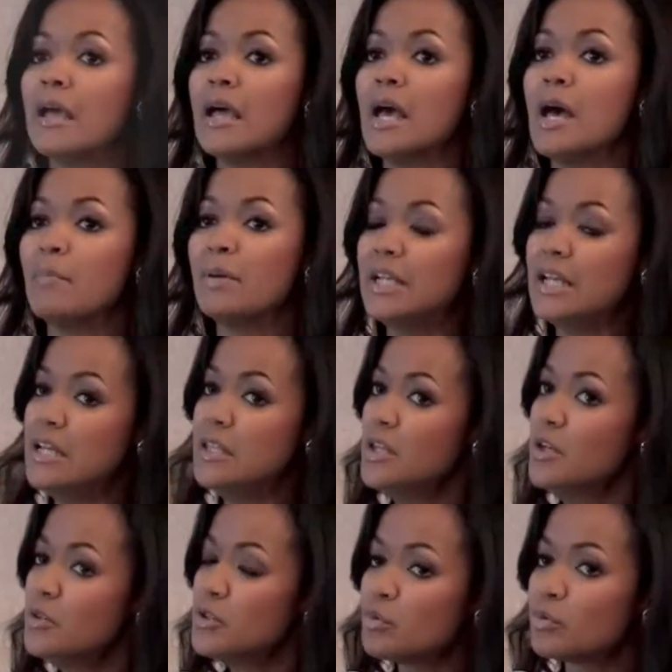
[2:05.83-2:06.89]
But in
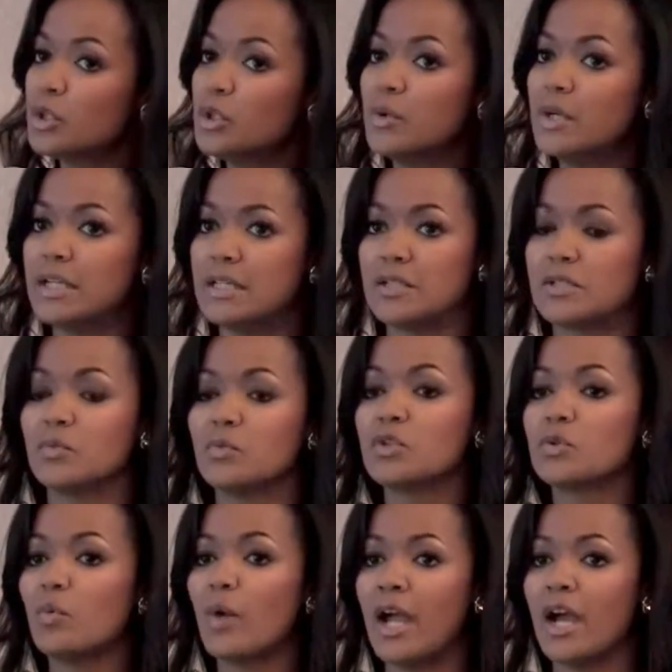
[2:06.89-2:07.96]
those ruins was
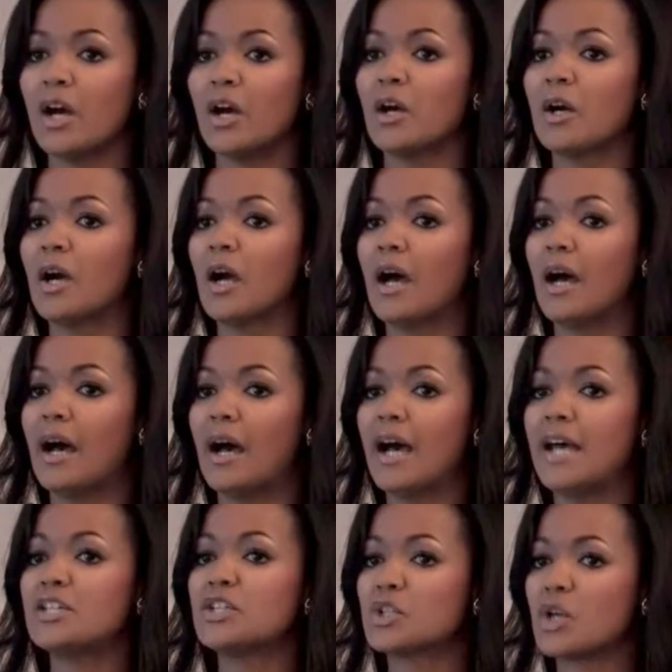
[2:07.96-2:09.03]
where I
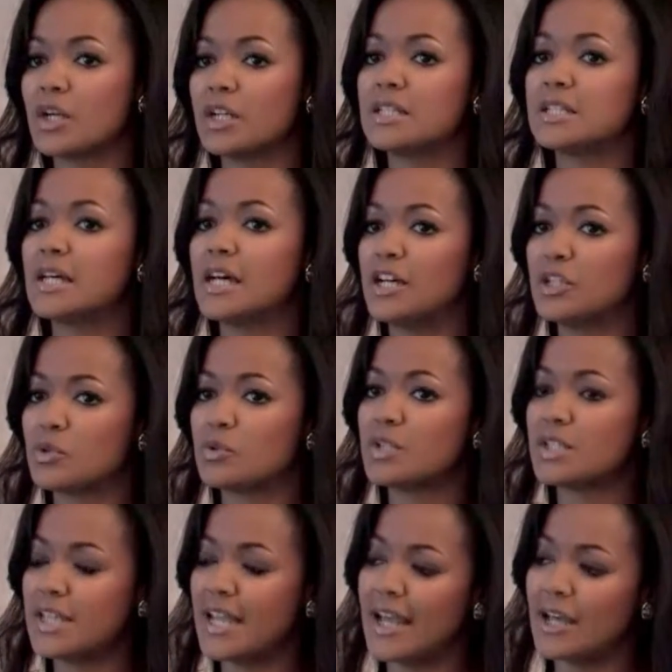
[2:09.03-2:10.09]
started to
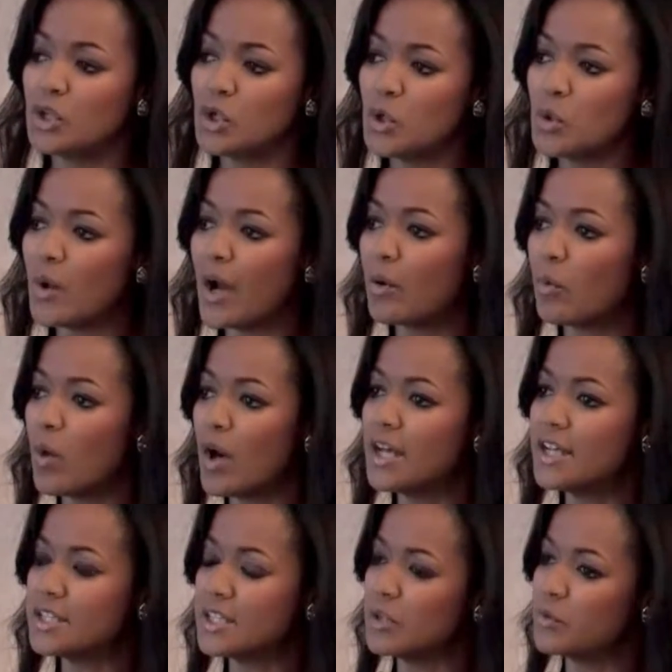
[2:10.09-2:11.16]
understand who I
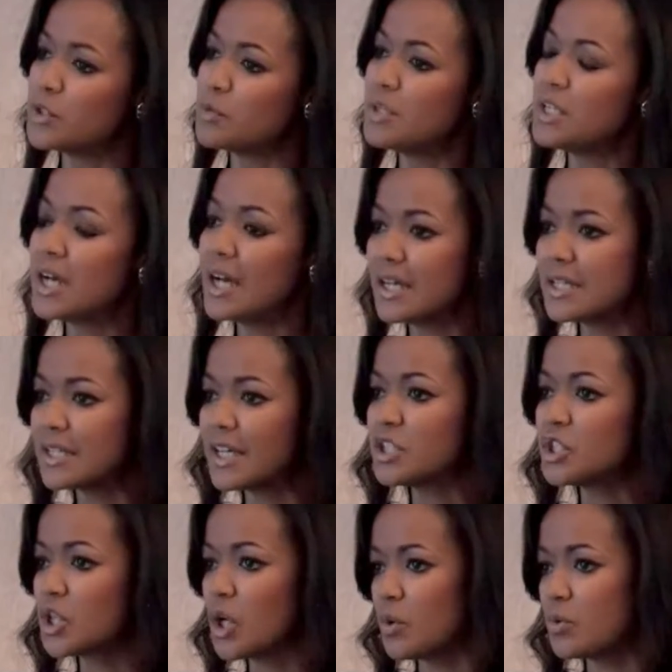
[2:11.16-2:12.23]
was, and it was because I
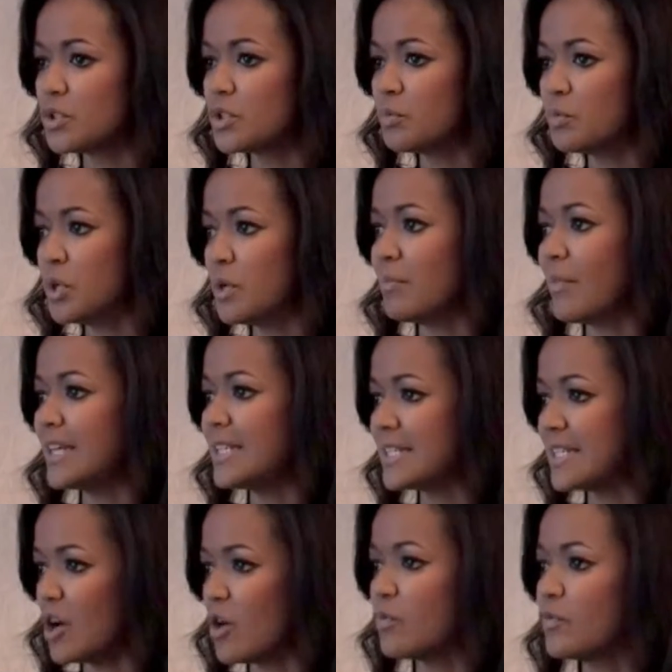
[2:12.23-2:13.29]
chose to put
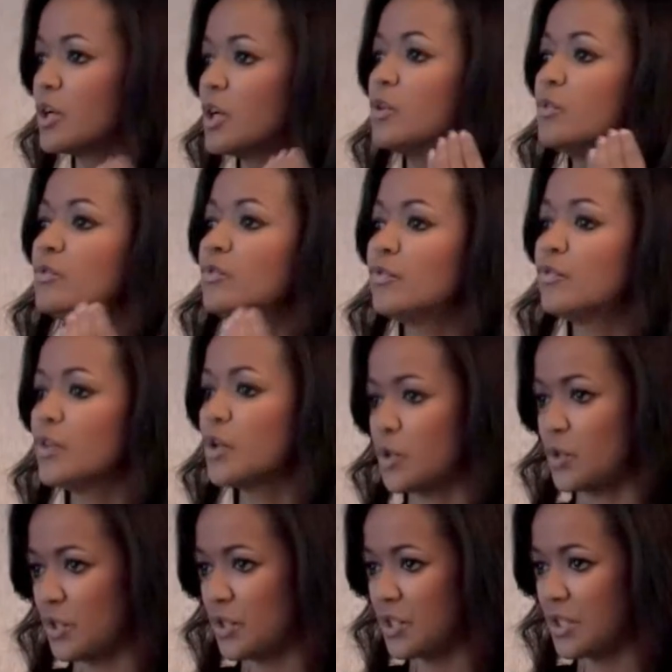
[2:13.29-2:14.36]
myself
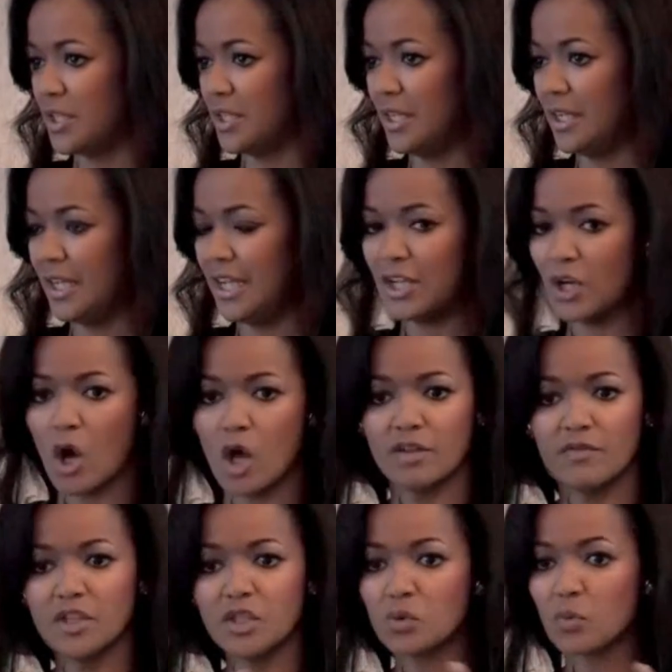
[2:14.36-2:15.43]
first in all of
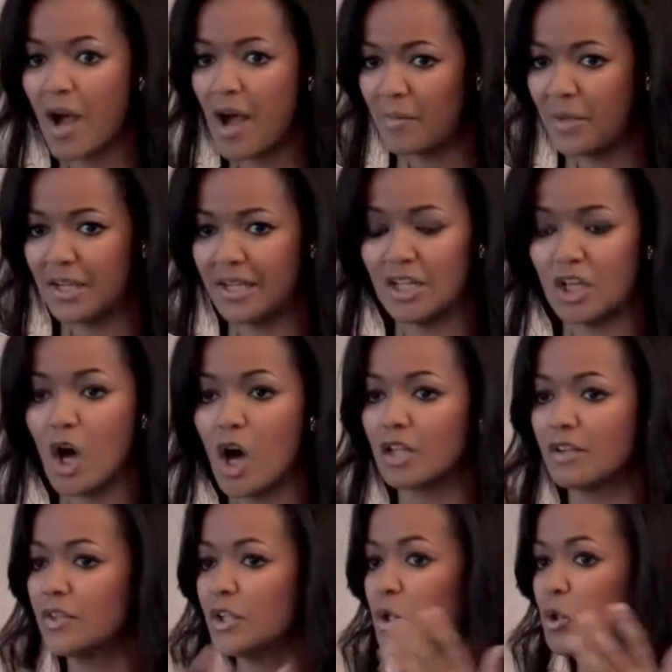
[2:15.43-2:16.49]
the drama and all of
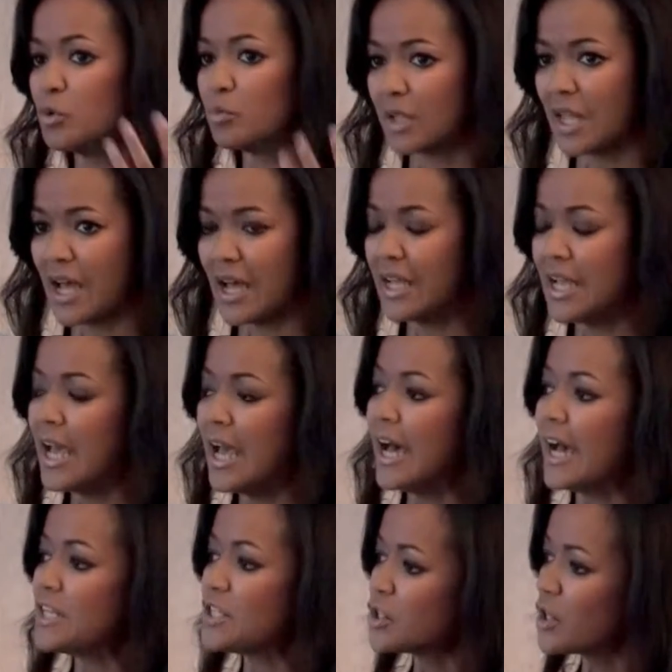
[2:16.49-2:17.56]
the hoopla.
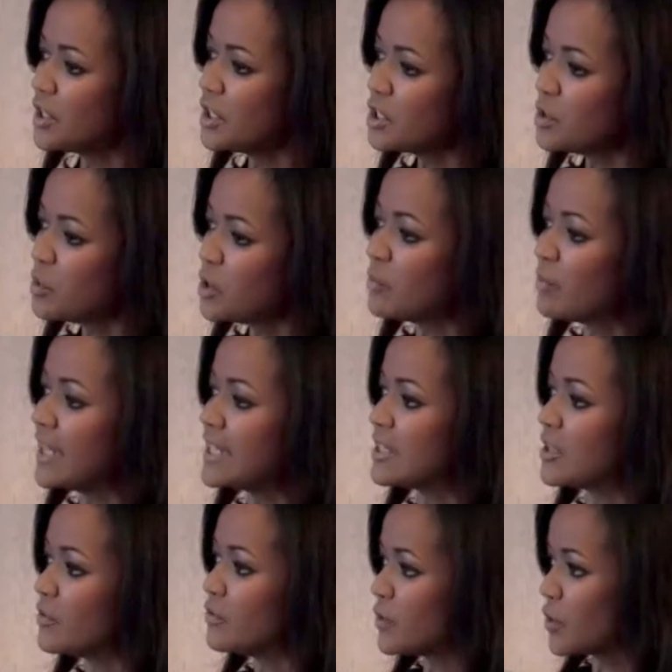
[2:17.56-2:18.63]
I started to put
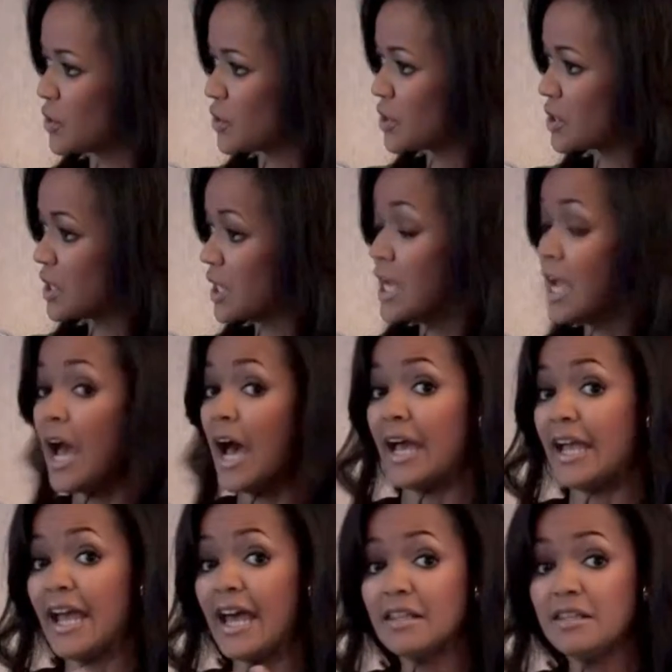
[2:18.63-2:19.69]
myself first. I
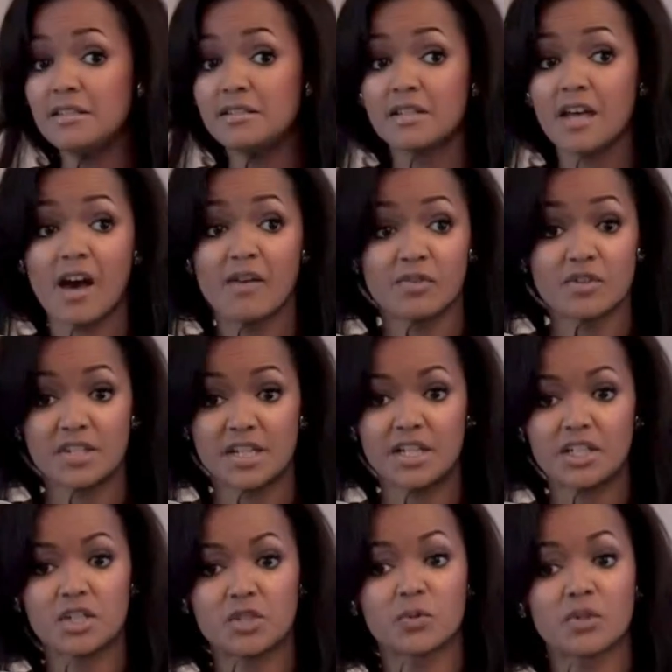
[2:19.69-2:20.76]
had these
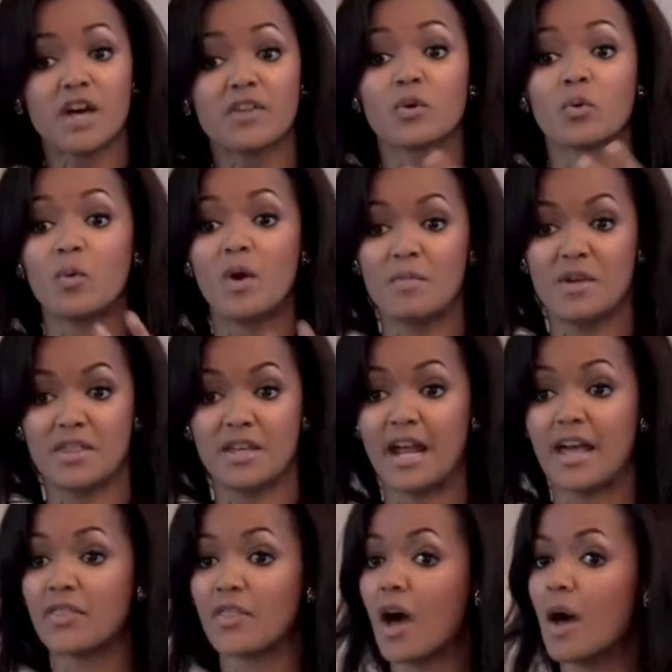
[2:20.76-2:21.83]
conversations with other women that I
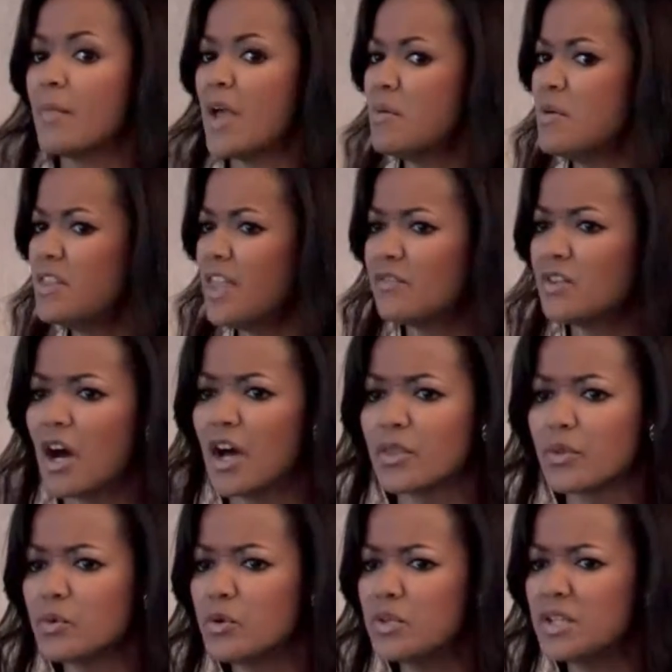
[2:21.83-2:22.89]
thought, maybe they've gone
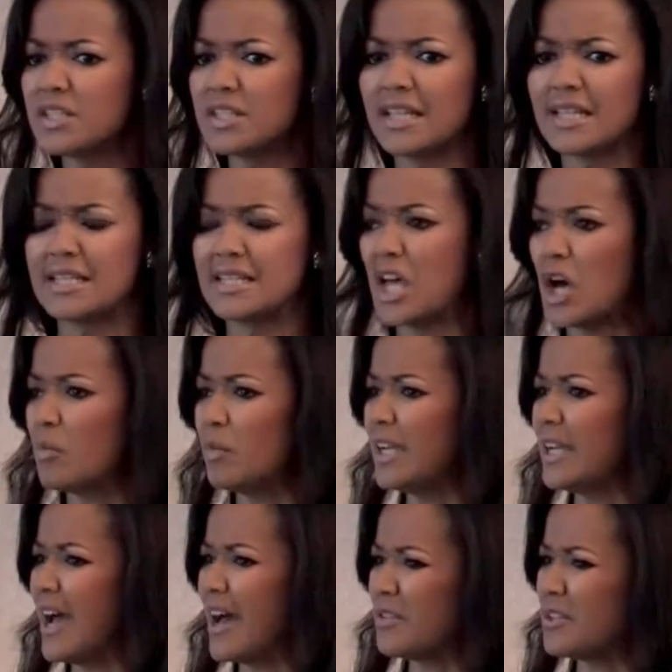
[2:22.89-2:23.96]
through this, they can tell me
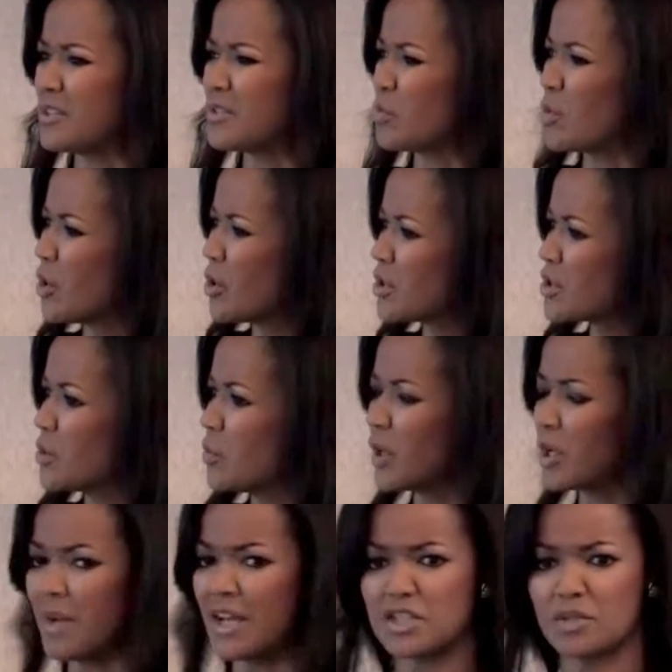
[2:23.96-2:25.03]
how this works, what
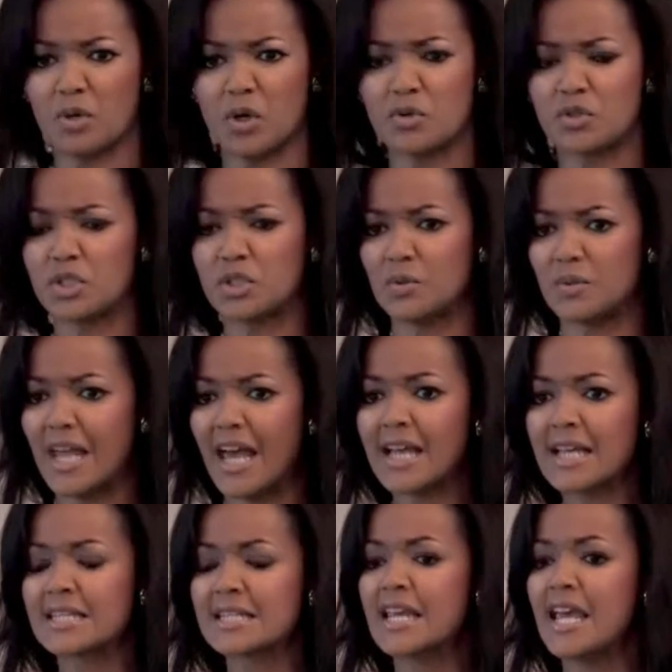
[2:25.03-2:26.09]
am I supposed to do
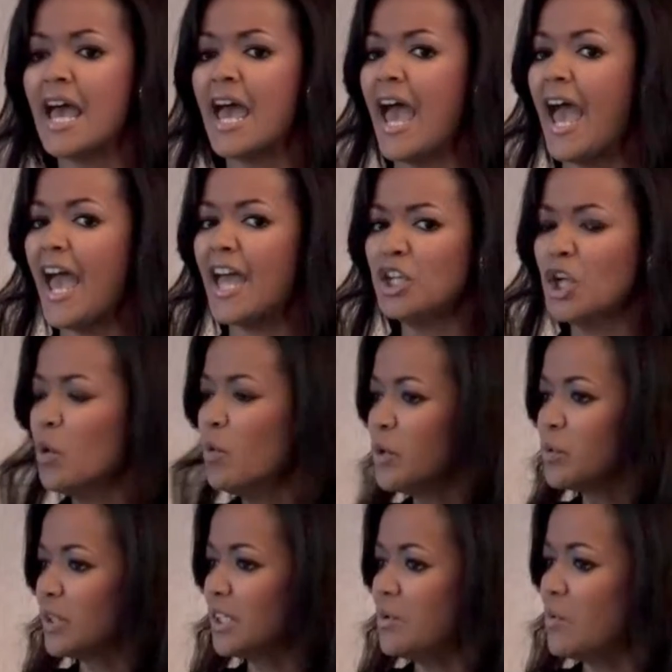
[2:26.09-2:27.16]
next? And no one
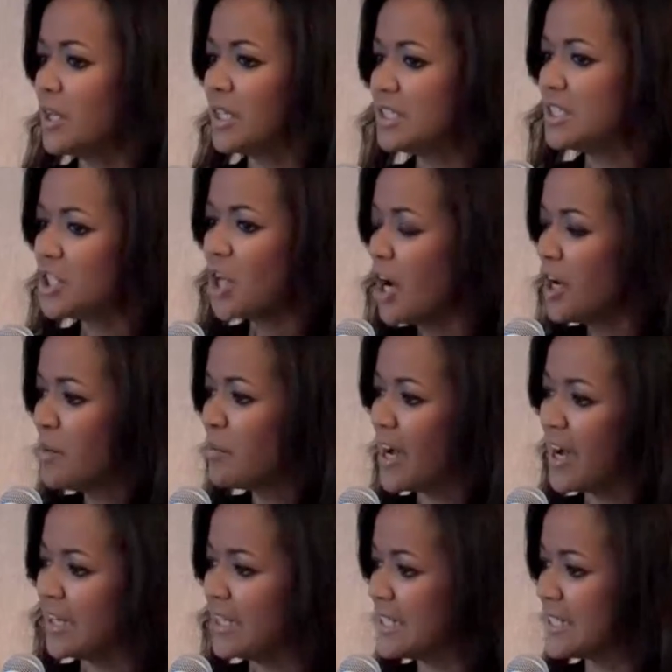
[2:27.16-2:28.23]
really wanted to talk
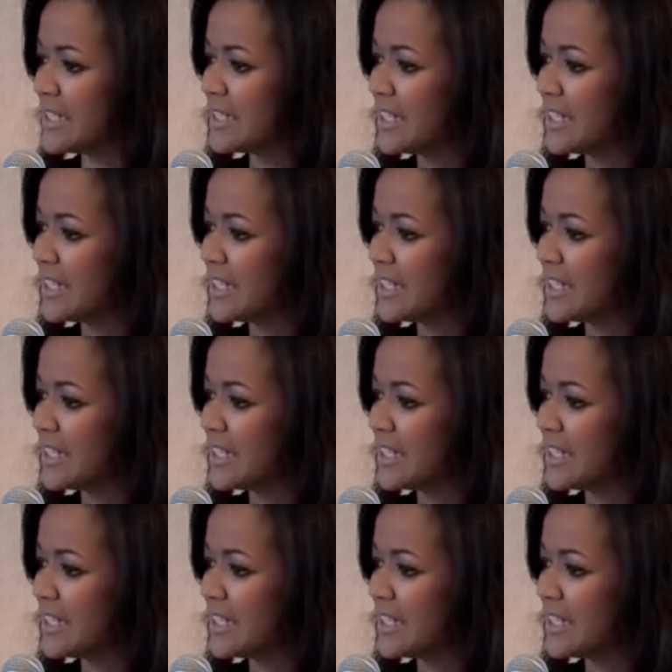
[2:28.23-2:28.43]
about it